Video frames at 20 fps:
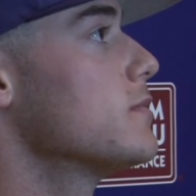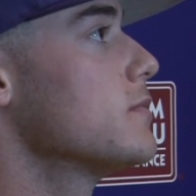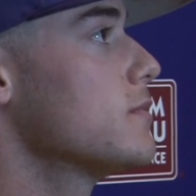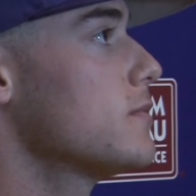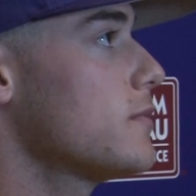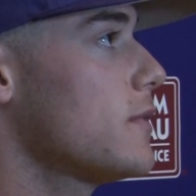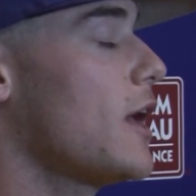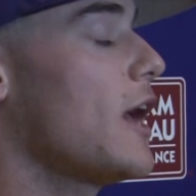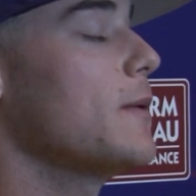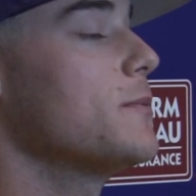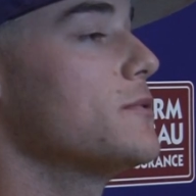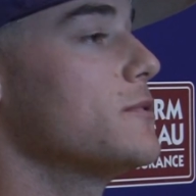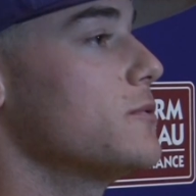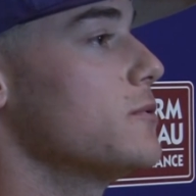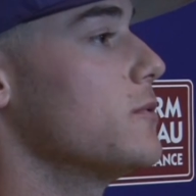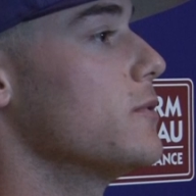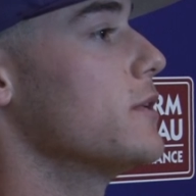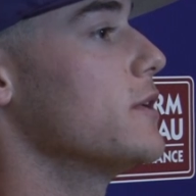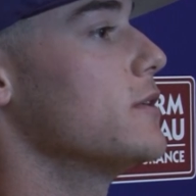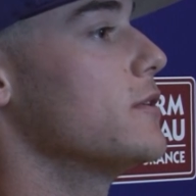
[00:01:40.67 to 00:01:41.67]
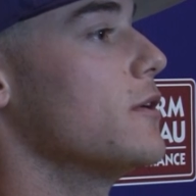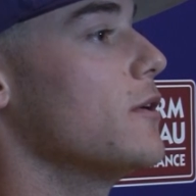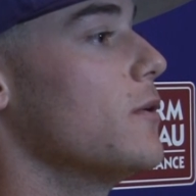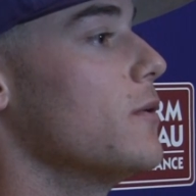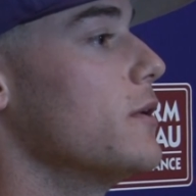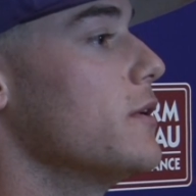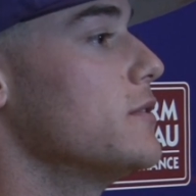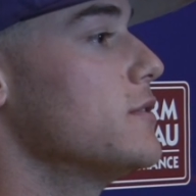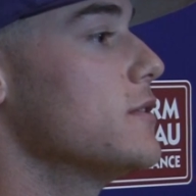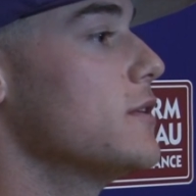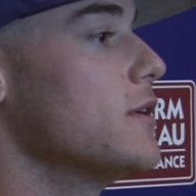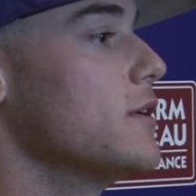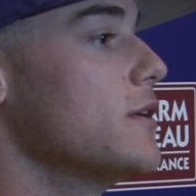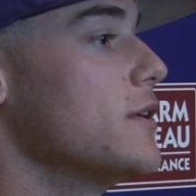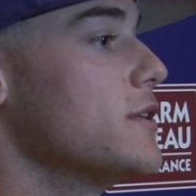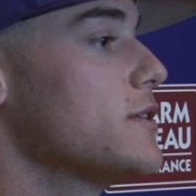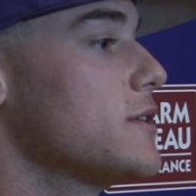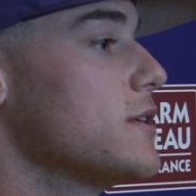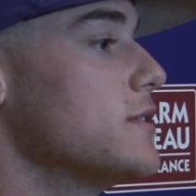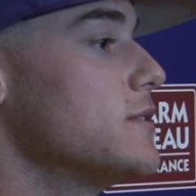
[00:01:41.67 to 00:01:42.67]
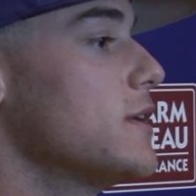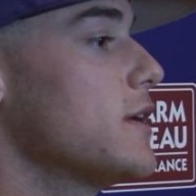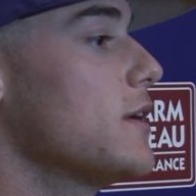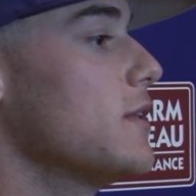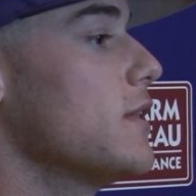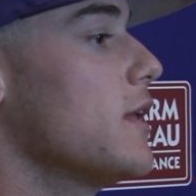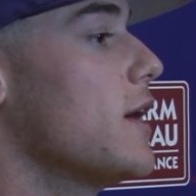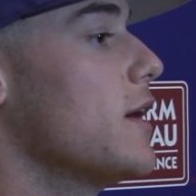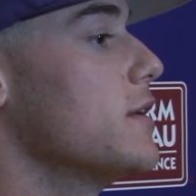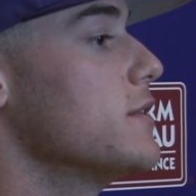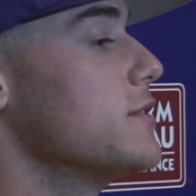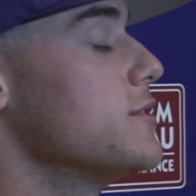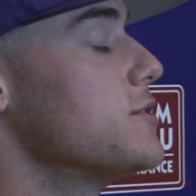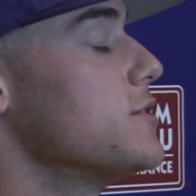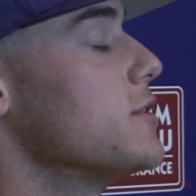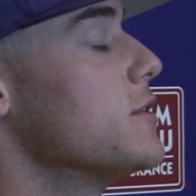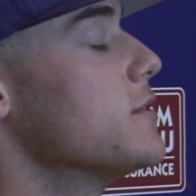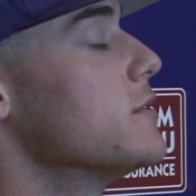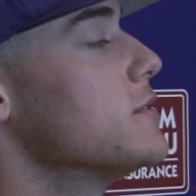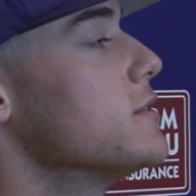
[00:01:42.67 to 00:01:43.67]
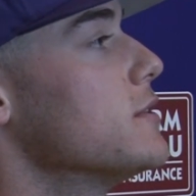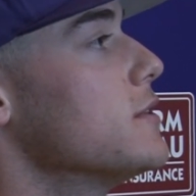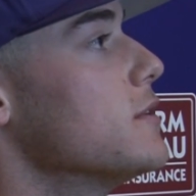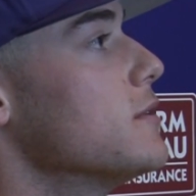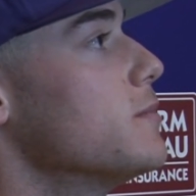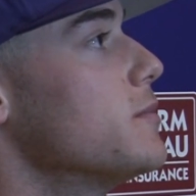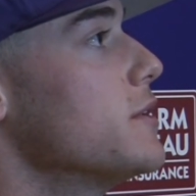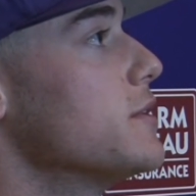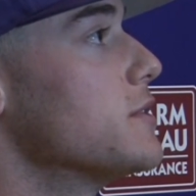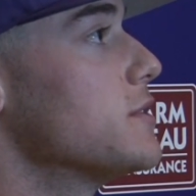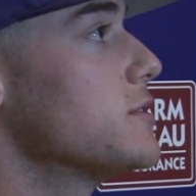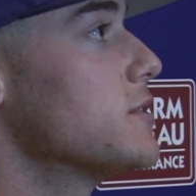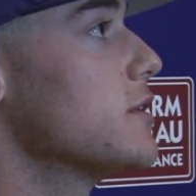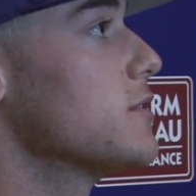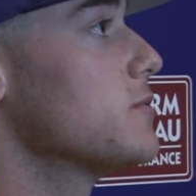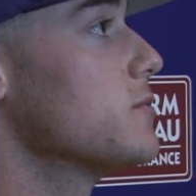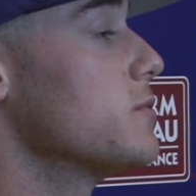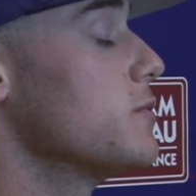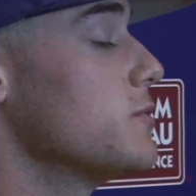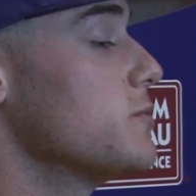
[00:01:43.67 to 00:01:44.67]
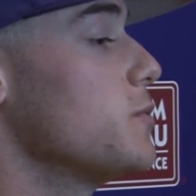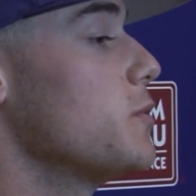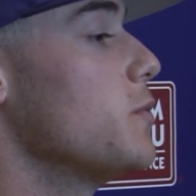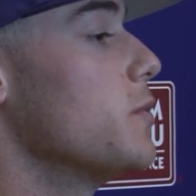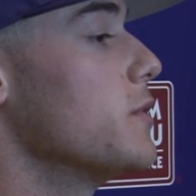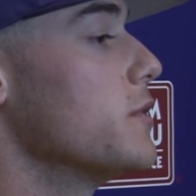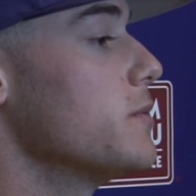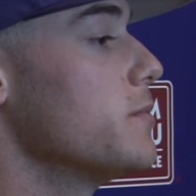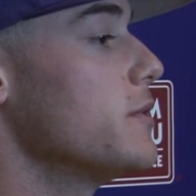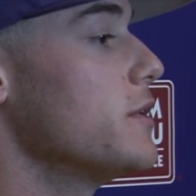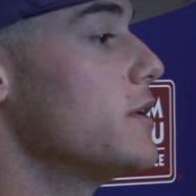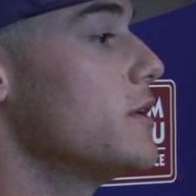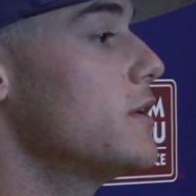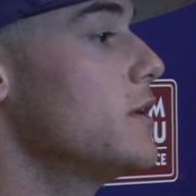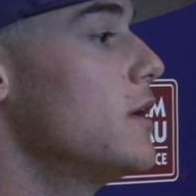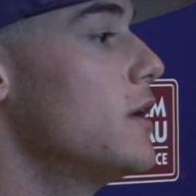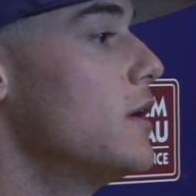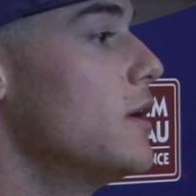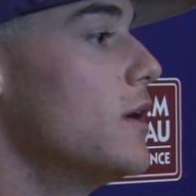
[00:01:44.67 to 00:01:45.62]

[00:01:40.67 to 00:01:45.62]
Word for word: ways? Absolutely. No, it's going to take a lot this year to be as successful as we want to be.